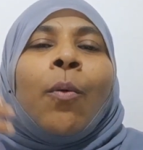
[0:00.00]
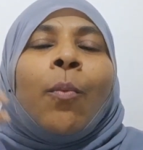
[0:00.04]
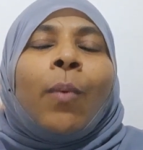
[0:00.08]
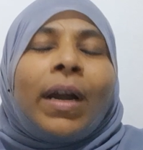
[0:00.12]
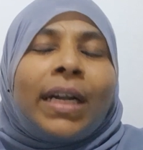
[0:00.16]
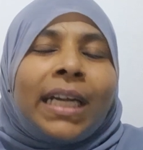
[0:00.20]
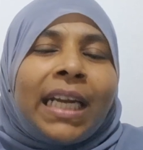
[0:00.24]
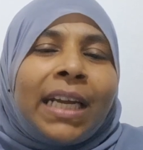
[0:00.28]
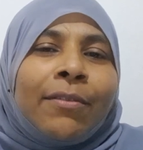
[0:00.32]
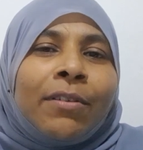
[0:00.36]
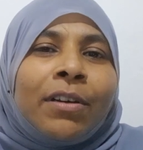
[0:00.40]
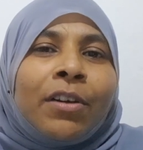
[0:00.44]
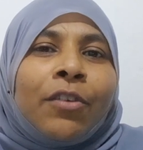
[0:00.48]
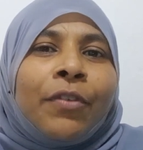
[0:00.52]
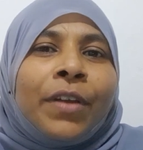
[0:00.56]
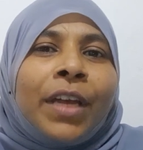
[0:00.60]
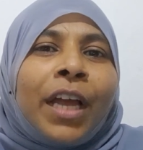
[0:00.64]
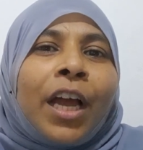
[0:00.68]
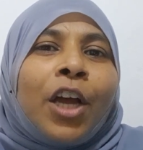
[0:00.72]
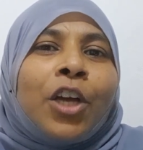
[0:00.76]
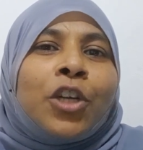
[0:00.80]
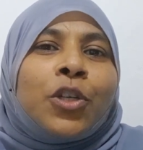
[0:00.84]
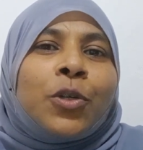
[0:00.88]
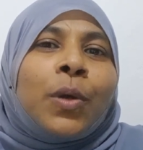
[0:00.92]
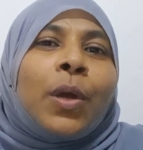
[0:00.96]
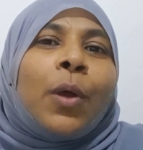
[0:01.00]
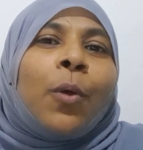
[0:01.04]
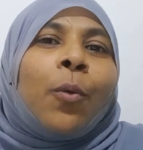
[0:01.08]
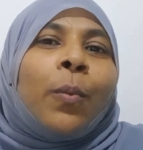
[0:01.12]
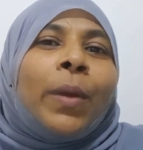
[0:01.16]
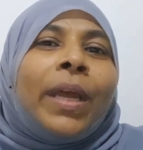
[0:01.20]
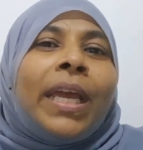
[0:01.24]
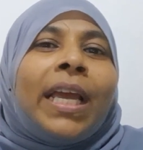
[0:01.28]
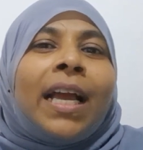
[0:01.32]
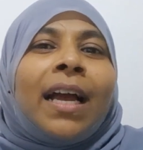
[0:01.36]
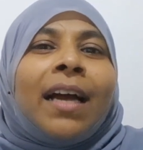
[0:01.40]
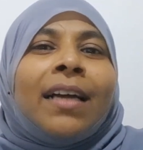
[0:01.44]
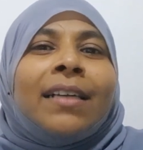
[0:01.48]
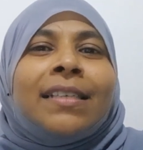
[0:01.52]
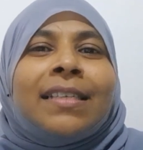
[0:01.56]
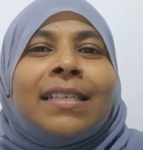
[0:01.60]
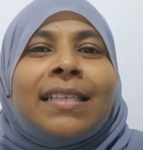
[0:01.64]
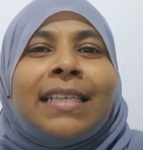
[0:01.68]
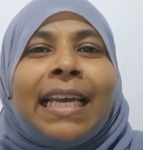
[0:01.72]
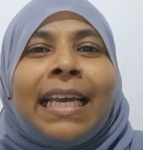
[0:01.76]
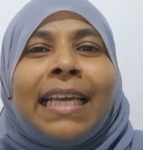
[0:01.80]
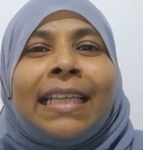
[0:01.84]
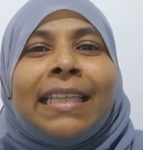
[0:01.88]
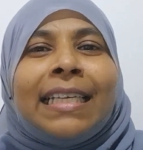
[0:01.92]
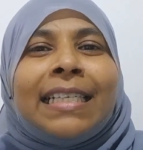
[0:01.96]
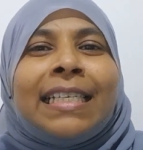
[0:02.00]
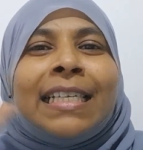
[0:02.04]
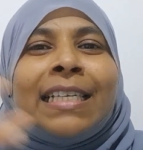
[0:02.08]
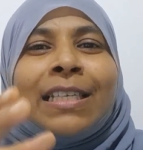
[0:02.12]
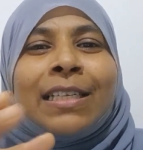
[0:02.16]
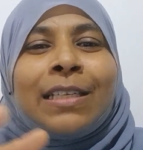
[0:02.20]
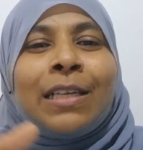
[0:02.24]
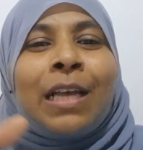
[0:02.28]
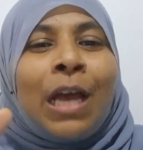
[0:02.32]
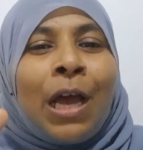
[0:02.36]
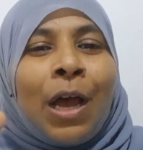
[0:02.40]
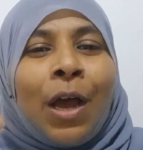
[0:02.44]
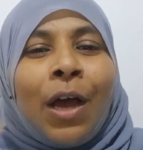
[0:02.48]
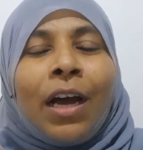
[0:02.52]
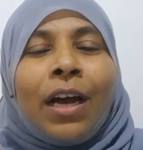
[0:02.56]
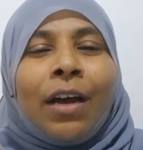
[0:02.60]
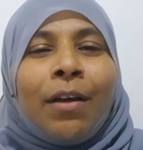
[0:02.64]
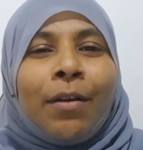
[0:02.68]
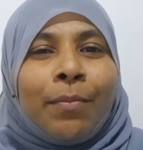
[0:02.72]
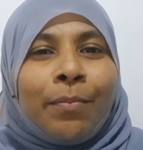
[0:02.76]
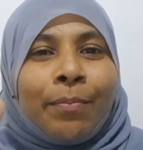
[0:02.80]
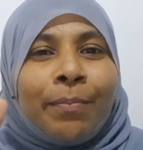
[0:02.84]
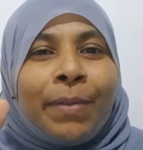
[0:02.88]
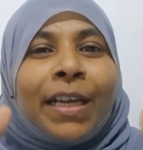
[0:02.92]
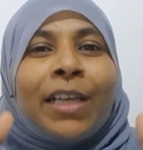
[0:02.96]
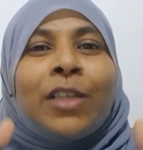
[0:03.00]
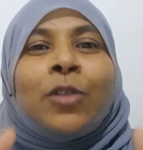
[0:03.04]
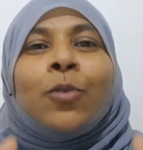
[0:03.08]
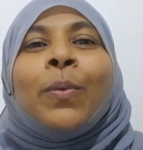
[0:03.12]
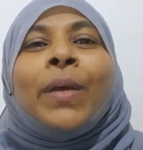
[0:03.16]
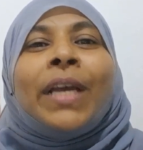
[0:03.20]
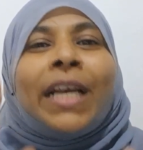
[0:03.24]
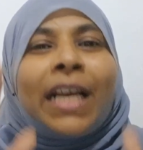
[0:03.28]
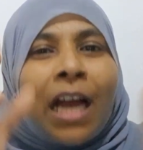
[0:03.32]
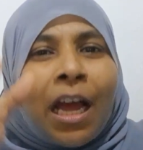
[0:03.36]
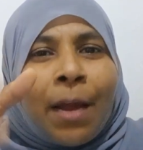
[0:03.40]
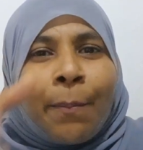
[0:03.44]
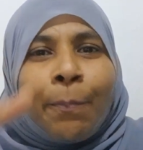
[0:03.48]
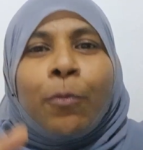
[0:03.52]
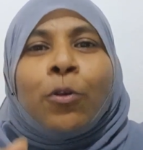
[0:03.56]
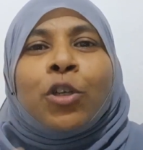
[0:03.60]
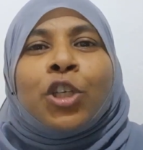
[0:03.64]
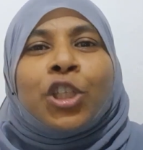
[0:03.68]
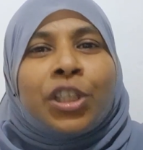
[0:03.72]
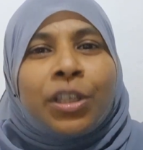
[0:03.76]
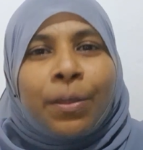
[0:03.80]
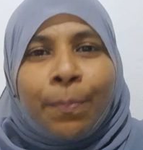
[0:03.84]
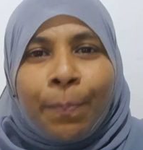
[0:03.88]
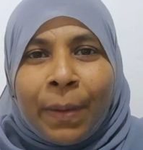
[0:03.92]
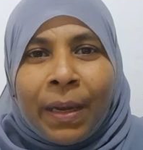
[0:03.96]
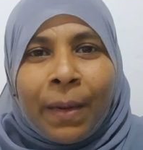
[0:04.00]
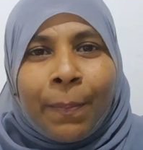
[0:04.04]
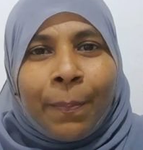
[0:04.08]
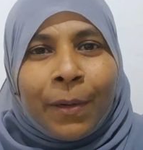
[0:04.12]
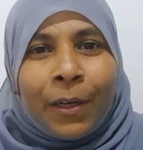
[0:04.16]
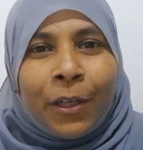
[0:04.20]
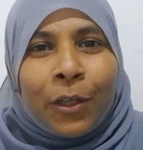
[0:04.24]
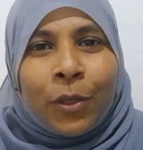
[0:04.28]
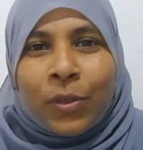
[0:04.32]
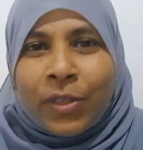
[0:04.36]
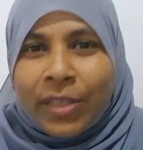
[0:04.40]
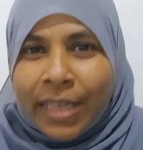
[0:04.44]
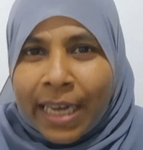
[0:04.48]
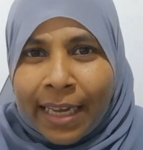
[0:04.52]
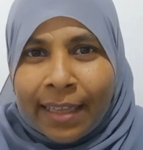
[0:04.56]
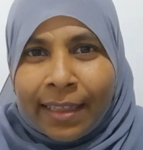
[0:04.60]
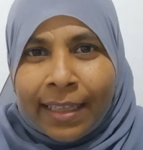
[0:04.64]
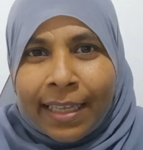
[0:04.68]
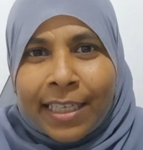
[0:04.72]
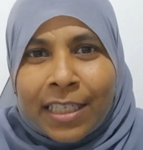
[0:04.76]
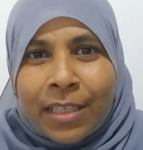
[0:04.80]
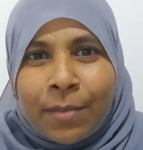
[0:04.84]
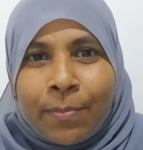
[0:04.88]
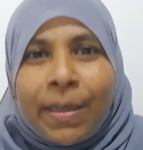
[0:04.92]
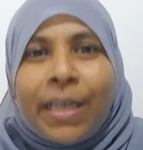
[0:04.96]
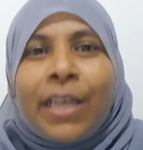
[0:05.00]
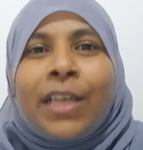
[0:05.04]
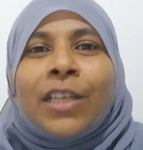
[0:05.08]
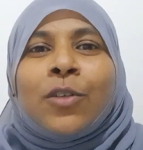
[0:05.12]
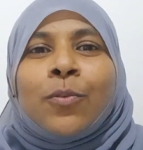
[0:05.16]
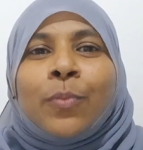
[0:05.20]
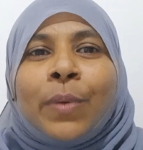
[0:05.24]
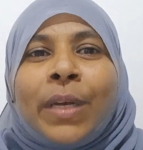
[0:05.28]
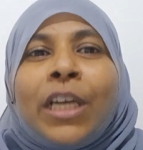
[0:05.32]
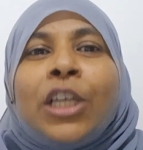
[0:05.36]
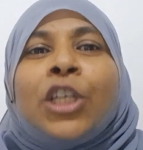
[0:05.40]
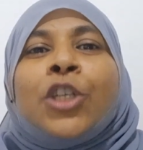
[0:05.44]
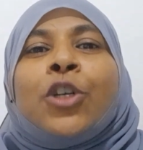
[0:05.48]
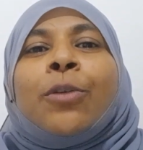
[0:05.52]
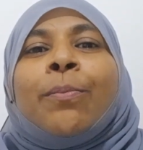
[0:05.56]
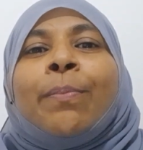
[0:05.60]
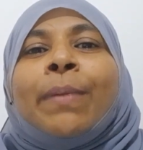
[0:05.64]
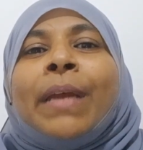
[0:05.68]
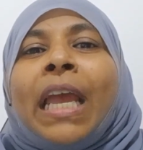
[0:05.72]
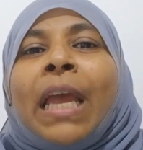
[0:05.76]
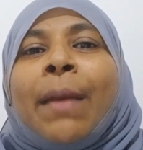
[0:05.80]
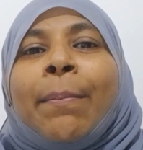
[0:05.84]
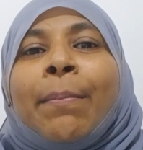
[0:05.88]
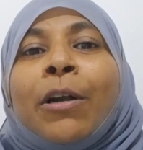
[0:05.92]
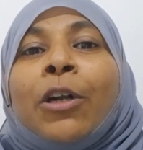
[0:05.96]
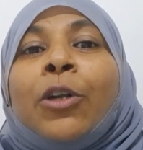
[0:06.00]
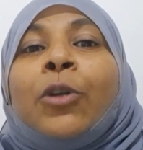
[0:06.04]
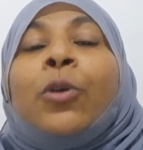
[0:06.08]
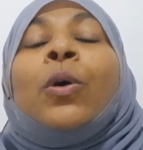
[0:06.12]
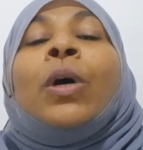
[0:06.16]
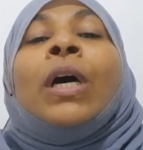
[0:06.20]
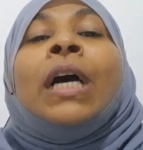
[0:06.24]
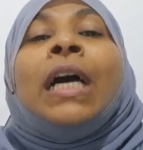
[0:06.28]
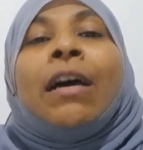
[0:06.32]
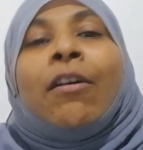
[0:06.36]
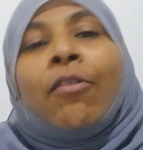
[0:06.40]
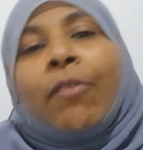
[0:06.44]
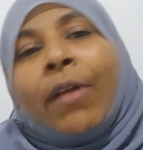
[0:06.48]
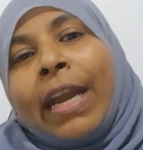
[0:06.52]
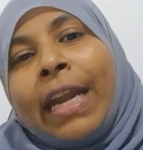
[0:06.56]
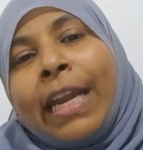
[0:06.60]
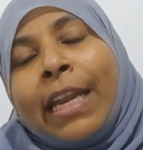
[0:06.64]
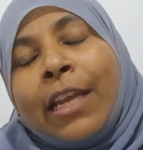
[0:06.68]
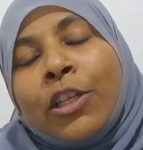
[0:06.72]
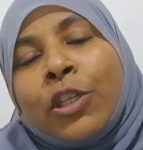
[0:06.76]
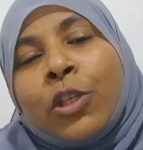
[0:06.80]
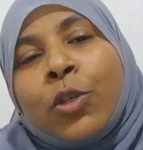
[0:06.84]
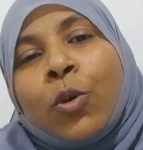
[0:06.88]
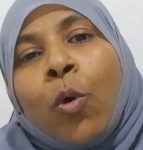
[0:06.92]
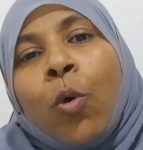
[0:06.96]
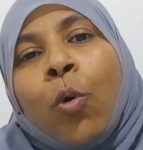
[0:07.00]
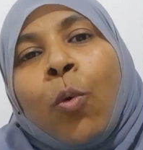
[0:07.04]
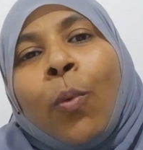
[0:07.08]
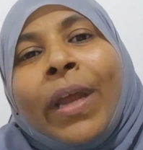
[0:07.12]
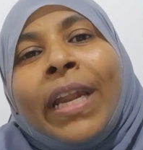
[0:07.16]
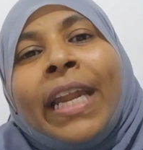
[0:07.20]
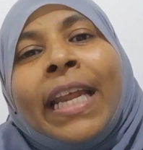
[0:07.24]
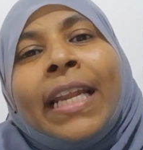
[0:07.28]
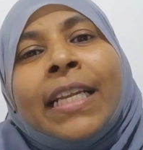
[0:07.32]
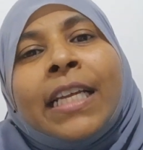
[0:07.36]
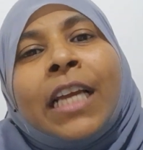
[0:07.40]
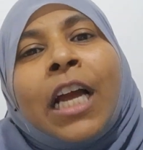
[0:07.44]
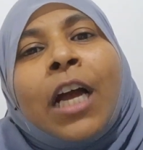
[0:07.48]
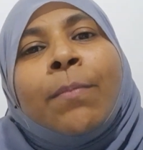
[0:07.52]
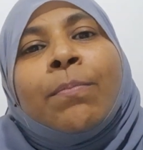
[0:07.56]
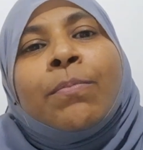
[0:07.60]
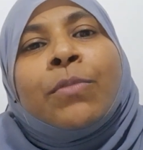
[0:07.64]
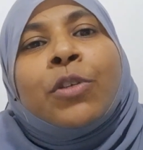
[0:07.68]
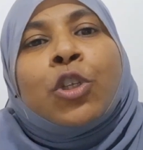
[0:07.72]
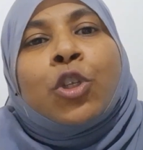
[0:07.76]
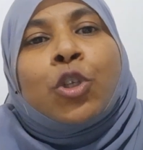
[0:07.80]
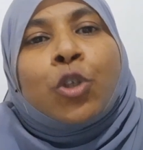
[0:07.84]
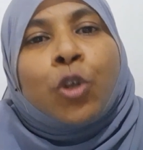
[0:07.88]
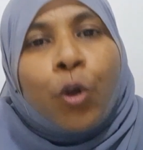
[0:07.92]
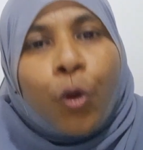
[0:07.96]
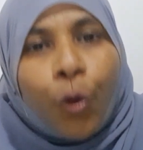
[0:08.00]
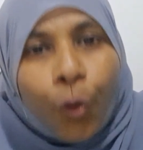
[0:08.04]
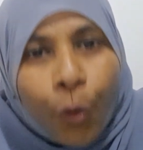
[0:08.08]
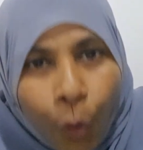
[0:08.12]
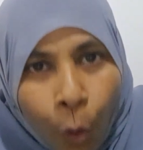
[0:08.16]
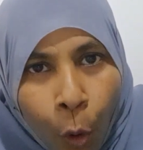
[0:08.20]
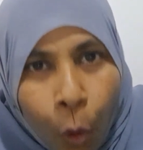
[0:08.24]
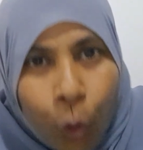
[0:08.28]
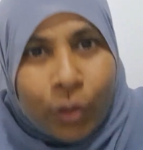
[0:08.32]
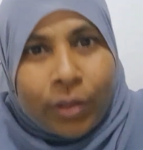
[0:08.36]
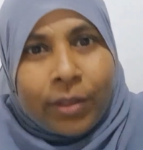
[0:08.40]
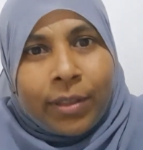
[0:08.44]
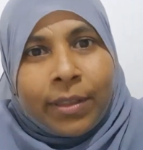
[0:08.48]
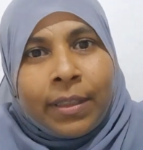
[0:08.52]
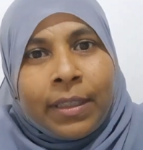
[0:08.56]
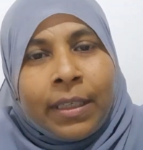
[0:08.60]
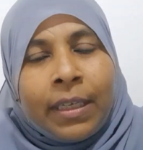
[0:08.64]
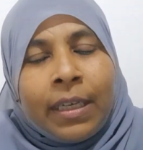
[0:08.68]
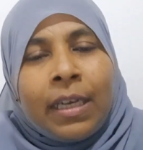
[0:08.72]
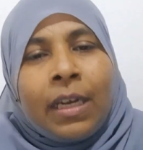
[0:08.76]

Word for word: whatever we are doing we can't say this is uh, because we can't push the people to say this because we should be able to ready so when it comes to growth